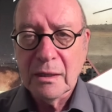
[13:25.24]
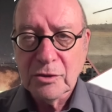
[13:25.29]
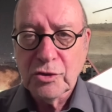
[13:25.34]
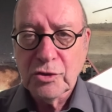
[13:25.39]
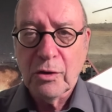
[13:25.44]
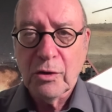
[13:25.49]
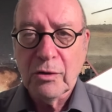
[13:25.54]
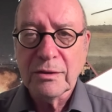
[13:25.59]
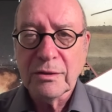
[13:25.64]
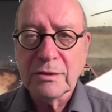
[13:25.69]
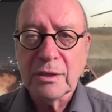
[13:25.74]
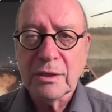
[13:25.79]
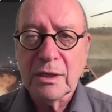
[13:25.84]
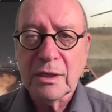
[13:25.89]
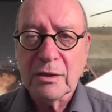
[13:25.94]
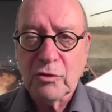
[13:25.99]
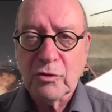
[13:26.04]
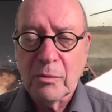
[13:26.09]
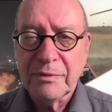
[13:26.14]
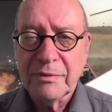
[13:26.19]
Joint
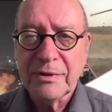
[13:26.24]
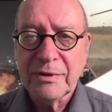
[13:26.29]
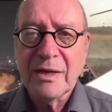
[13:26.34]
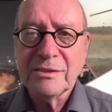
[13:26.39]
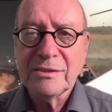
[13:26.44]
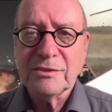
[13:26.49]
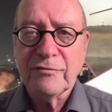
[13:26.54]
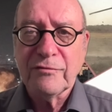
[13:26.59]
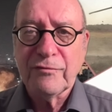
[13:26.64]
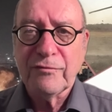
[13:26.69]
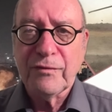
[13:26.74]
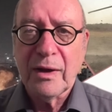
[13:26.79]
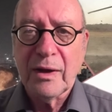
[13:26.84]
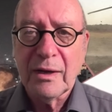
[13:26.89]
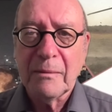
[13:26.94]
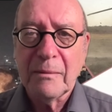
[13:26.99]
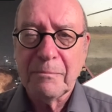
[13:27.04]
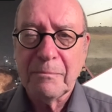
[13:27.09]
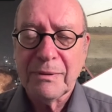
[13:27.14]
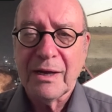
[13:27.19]
Comprehensive
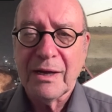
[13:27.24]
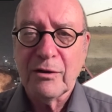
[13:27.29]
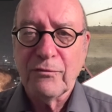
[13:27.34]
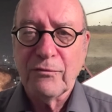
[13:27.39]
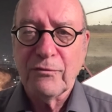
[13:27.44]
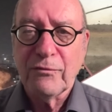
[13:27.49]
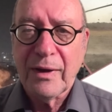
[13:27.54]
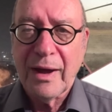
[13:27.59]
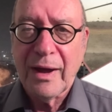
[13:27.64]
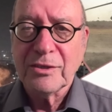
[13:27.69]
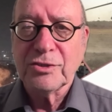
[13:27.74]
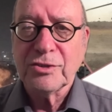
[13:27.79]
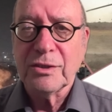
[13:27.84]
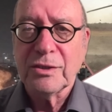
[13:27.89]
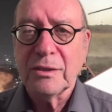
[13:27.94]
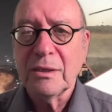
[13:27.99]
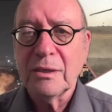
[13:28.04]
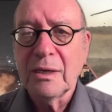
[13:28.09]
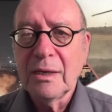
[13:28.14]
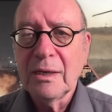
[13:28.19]
Plan of
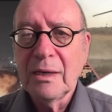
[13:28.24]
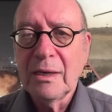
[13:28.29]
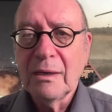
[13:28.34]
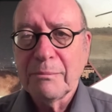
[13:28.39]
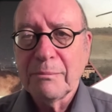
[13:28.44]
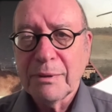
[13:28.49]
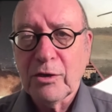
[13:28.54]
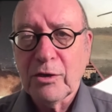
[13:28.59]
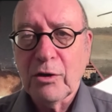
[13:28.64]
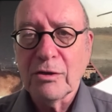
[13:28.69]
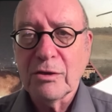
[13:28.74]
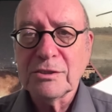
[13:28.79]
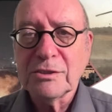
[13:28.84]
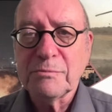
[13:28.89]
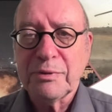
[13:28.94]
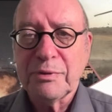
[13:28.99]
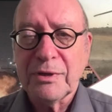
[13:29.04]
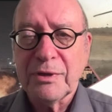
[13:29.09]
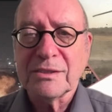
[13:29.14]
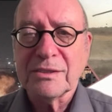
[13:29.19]
Action
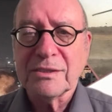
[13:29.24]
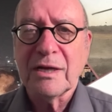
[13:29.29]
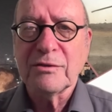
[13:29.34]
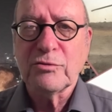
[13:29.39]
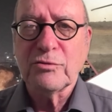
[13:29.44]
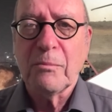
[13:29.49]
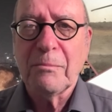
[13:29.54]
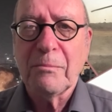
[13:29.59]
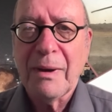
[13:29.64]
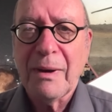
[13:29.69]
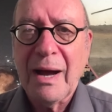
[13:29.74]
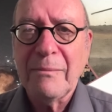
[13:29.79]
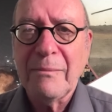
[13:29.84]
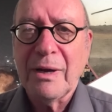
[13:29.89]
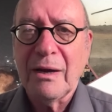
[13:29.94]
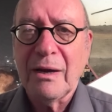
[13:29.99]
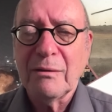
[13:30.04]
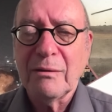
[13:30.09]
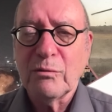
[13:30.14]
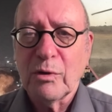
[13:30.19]
because President
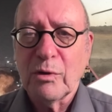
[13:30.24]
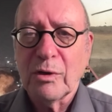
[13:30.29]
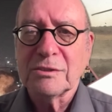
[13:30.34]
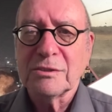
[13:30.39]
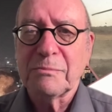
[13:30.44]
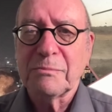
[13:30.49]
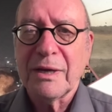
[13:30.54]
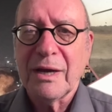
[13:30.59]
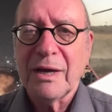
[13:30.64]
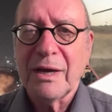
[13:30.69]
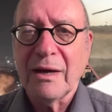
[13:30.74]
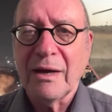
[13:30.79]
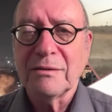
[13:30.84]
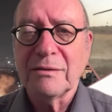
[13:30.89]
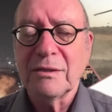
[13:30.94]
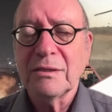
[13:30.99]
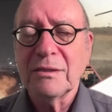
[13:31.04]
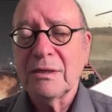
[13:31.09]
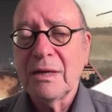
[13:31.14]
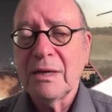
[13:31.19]
Obama was
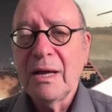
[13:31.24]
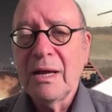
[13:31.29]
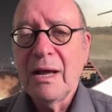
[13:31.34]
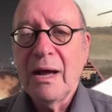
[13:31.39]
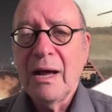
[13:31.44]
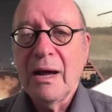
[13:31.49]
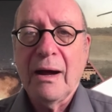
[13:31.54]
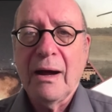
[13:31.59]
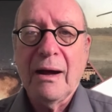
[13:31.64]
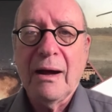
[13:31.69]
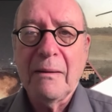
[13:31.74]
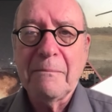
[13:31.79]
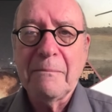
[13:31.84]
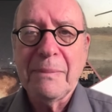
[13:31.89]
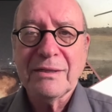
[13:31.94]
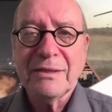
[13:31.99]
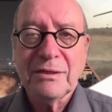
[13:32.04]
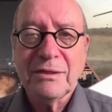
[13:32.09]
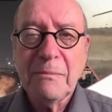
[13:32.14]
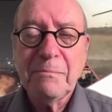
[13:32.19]
behind it.
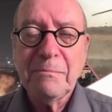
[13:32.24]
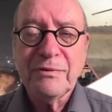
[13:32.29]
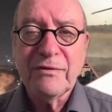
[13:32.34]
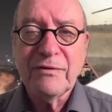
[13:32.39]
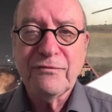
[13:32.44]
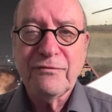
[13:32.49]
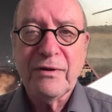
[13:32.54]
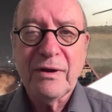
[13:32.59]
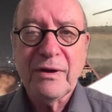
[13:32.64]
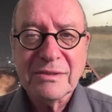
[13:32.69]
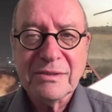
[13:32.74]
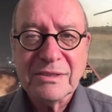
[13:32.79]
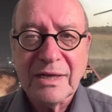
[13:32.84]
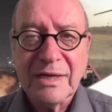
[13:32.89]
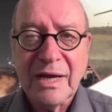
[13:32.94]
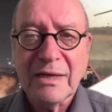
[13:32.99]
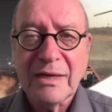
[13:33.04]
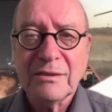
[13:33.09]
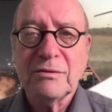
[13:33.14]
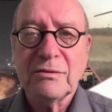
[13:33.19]
But he prefers
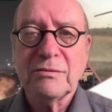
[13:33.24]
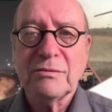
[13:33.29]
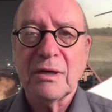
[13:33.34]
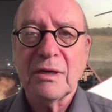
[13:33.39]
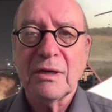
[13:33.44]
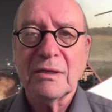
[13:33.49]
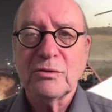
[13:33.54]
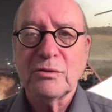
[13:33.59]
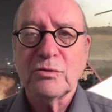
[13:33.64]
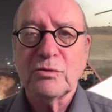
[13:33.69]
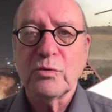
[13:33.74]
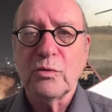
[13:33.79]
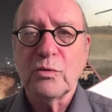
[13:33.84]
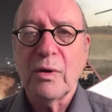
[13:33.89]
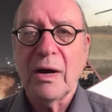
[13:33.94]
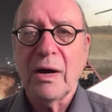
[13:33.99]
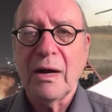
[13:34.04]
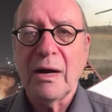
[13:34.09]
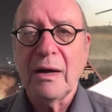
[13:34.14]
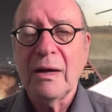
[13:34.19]
that
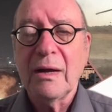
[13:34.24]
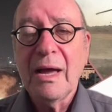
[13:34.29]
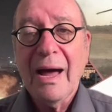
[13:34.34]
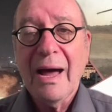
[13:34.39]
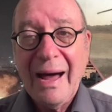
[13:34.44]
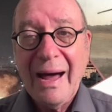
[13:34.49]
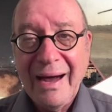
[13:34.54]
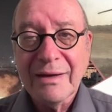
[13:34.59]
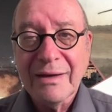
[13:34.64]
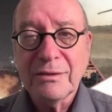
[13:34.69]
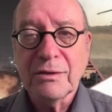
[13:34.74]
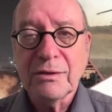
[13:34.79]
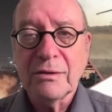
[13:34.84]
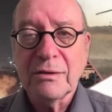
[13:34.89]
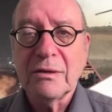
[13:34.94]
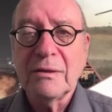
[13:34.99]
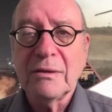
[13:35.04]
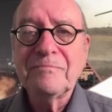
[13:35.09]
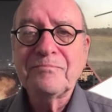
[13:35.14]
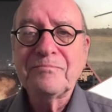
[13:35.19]
to
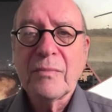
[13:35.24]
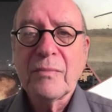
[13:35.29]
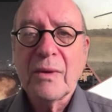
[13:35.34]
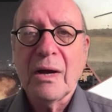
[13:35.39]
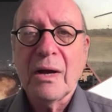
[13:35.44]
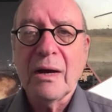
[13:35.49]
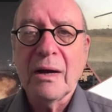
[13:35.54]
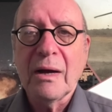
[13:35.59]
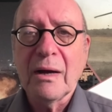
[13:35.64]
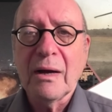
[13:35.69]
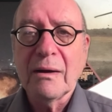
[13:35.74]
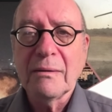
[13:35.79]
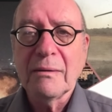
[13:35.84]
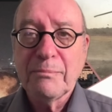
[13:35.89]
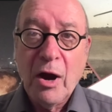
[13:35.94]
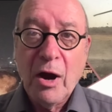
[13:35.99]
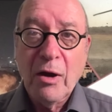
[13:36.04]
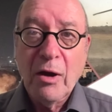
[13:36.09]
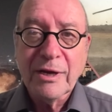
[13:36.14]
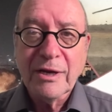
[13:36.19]
either
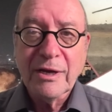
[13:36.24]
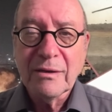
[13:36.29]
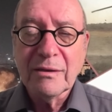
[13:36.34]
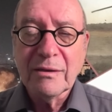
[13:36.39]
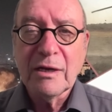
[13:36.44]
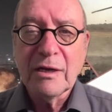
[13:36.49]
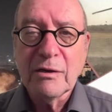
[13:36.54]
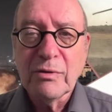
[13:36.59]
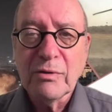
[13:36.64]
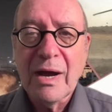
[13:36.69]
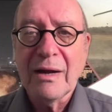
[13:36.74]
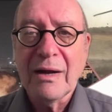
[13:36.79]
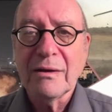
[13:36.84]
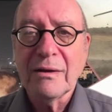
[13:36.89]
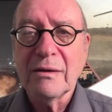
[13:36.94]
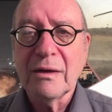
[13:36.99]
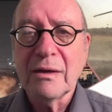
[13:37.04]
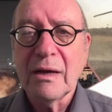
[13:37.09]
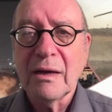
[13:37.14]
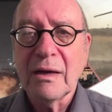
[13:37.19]
bombing
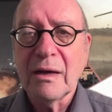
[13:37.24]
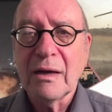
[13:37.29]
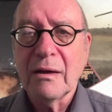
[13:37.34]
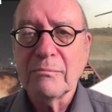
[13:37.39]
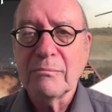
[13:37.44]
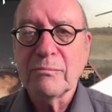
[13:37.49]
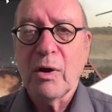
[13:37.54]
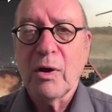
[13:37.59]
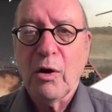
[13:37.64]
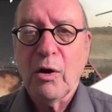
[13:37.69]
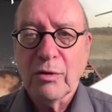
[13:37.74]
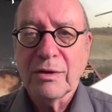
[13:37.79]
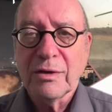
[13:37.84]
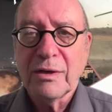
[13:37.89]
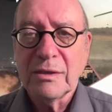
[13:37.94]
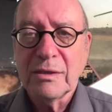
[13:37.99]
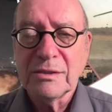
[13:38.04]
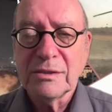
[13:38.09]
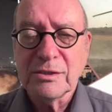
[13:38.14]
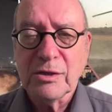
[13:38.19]
Iran on
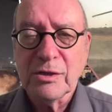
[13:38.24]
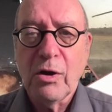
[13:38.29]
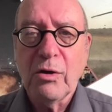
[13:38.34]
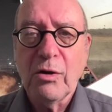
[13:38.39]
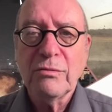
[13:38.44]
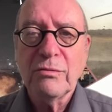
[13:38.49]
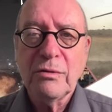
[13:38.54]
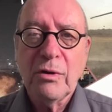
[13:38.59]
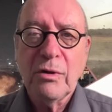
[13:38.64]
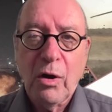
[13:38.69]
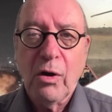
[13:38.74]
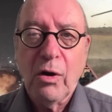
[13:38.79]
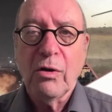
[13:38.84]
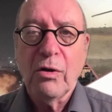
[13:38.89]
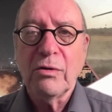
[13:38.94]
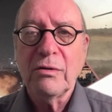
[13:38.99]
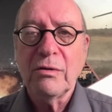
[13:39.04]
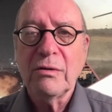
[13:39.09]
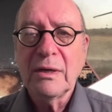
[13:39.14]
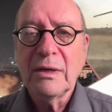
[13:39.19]
his own
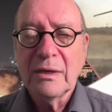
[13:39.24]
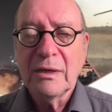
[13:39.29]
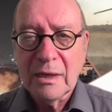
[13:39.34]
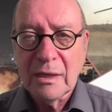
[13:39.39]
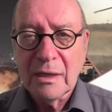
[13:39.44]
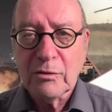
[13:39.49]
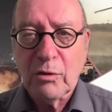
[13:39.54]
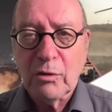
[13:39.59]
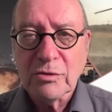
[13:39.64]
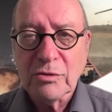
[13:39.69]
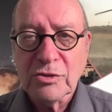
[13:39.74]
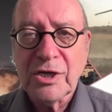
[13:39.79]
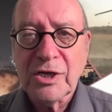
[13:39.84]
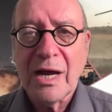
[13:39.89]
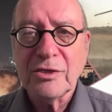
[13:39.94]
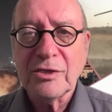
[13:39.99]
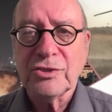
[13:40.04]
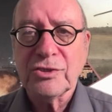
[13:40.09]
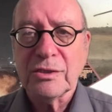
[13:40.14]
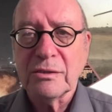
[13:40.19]
or in
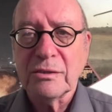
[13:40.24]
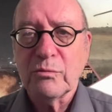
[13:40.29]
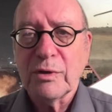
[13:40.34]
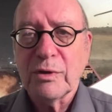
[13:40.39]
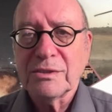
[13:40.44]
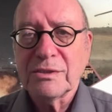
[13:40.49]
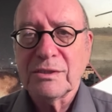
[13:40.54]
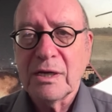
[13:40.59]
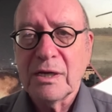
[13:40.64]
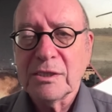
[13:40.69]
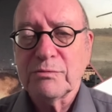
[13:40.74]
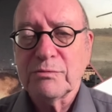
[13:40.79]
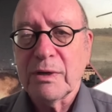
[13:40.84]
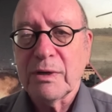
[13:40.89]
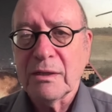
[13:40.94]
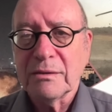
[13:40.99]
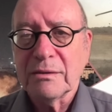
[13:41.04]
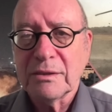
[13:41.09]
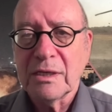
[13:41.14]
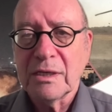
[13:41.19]
conjunction with
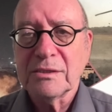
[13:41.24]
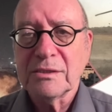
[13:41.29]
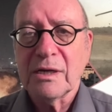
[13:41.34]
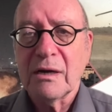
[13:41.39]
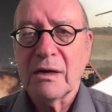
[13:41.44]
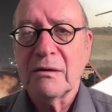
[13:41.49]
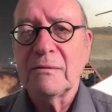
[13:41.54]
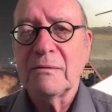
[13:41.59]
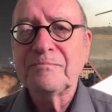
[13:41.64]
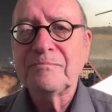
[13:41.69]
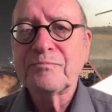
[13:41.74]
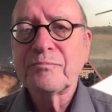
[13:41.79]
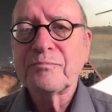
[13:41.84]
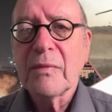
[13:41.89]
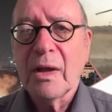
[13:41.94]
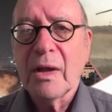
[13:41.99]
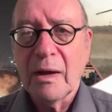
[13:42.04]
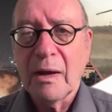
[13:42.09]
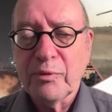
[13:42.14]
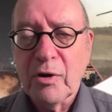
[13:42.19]
Israel. These are
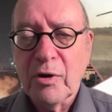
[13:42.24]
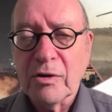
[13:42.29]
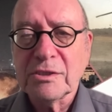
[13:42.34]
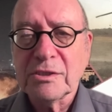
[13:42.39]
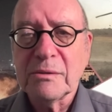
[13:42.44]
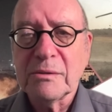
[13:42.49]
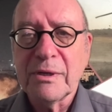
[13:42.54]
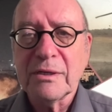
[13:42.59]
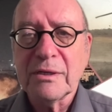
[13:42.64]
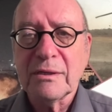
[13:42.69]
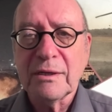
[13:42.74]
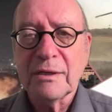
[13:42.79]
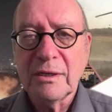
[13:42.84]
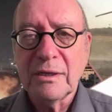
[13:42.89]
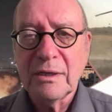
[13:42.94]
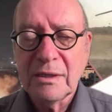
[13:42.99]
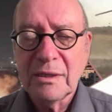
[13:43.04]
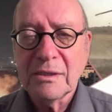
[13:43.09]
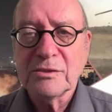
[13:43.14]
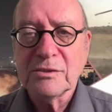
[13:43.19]

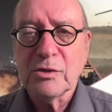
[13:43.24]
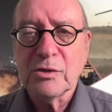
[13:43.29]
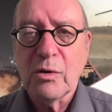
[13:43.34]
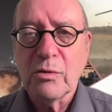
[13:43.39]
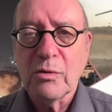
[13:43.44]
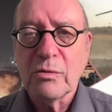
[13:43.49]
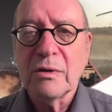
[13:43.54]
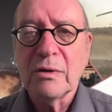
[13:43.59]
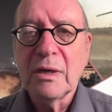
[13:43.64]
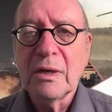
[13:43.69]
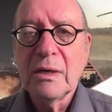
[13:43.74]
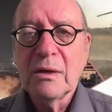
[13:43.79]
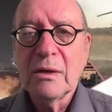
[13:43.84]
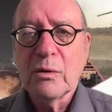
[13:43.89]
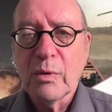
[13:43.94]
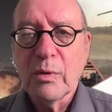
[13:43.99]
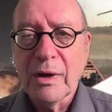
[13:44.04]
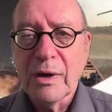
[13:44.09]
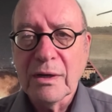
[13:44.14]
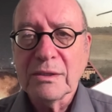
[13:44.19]
approximately his own
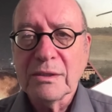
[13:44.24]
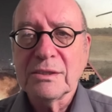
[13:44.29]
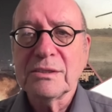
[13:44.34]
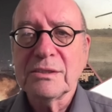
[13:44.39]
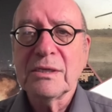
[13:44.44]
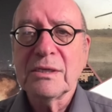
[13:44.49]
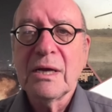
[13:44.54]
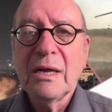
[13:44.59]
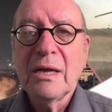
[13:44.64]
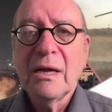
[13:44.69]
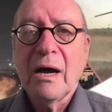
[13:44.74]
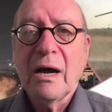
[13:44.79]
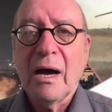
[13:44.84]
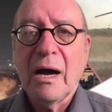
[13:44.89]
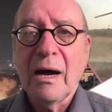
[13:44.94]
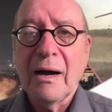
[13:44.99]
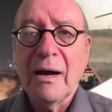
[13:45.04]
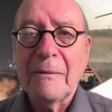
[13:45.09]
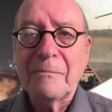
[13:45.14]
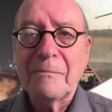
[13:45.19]
words.
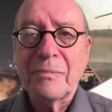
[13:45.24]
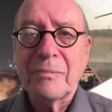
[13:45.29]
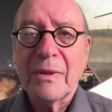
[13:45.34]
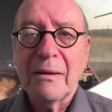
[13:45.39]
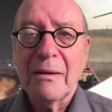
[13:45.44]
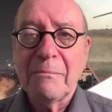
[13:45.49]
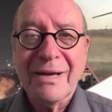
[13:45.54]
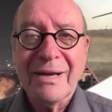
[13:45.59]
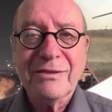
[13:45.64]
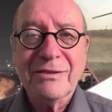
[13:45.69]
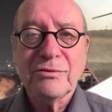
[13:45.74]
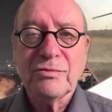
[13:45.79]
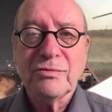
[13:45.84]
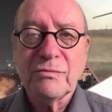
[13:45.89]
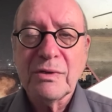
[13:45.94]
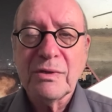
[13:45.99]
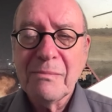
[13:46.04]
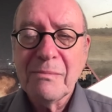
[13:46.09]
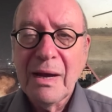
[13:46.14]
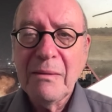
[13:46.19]
But
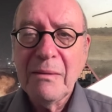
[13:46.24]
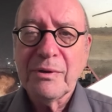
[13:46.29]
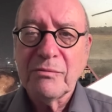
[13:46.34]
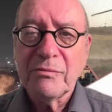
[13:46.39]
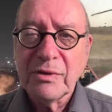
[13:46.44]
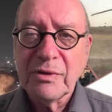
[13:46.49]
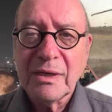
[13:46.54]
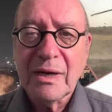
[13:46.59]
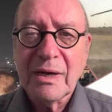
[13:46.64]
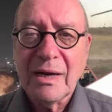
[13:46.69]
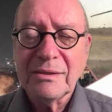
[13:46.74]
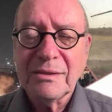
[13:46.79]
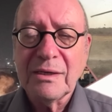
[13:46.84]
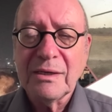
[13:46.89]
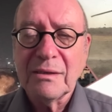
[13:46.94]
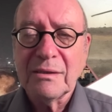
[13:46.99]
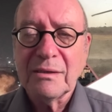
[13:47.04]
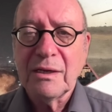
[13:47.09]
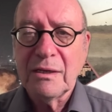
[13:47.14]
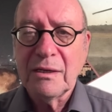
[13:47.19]
remember,
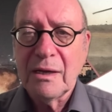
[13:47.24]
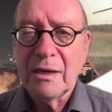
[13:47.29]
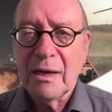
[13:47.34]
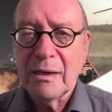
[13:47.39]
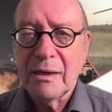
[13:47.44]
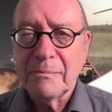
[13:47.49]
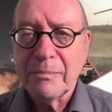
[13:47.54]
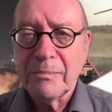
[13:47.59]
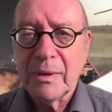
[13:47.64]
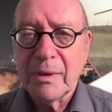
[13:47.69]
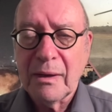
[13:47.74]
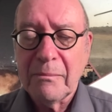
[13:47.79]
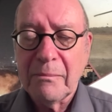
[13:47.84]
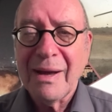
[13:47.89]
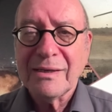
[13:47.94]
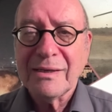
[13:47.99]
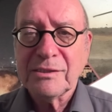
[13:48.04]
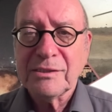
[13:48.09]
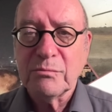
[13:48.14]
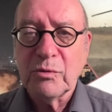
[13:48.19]
regarding the
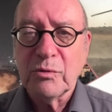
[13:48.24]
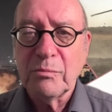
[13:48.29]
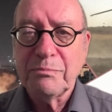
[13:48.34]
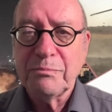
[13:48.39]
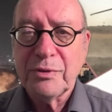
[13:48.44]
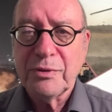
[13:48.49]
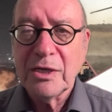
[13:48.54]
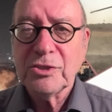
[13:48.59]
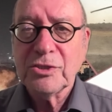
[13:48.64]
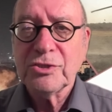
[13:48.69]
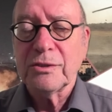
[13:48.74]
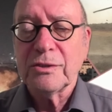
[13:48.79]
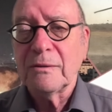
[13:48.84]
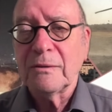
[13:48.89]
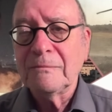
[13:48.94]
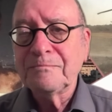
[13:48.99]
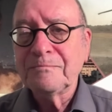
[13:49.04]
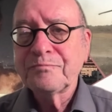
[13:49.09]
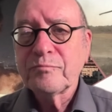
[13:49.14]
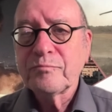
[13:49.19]
maximum
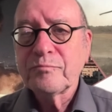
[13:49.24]
pressure,